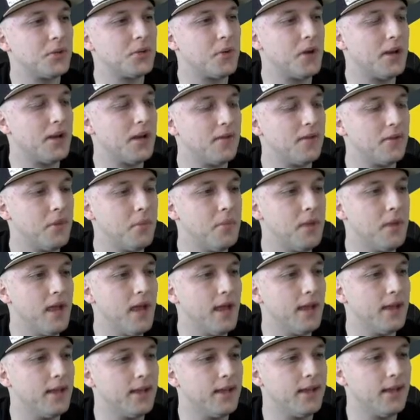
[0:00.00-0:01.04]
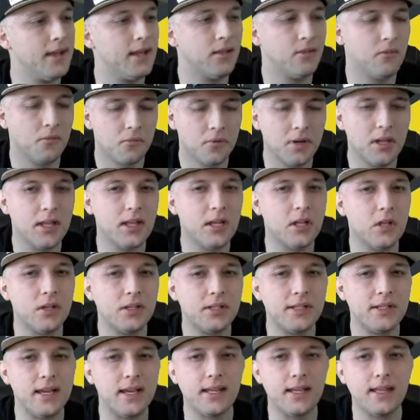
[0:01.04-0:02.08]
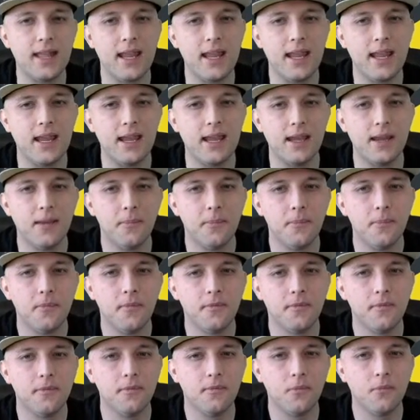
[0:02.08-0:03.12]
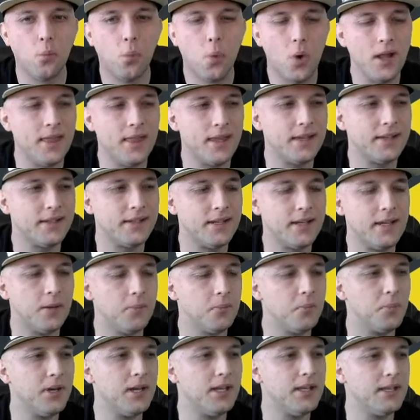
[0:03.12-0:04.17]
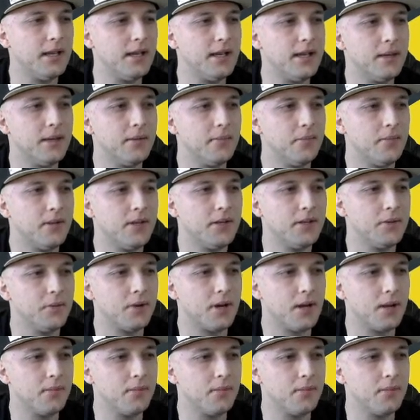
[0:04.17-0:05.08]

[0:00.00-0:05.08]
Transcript: right off the bat, it really looks like they won the CMP tie, is what I'm